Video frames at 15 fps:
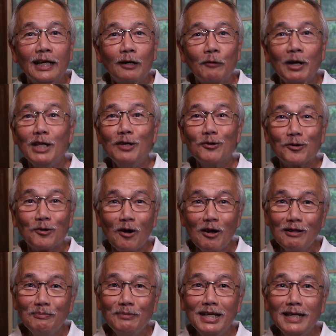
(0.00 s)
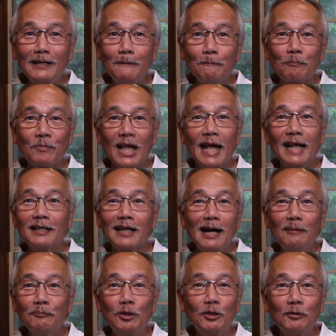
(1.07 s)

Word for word: "When you call me and come